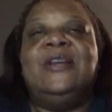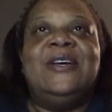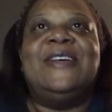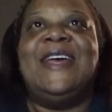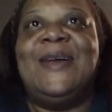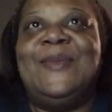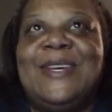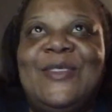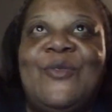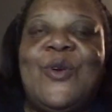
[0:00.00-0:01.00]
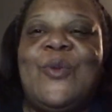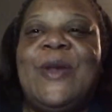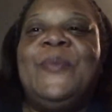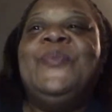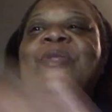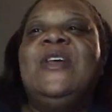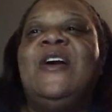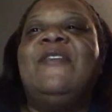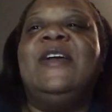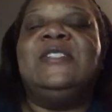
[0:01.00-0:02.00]
Okay, I'm looking the wrong way.
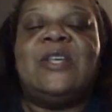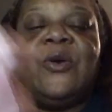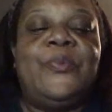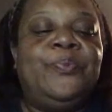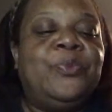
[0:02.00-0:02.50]
All right, so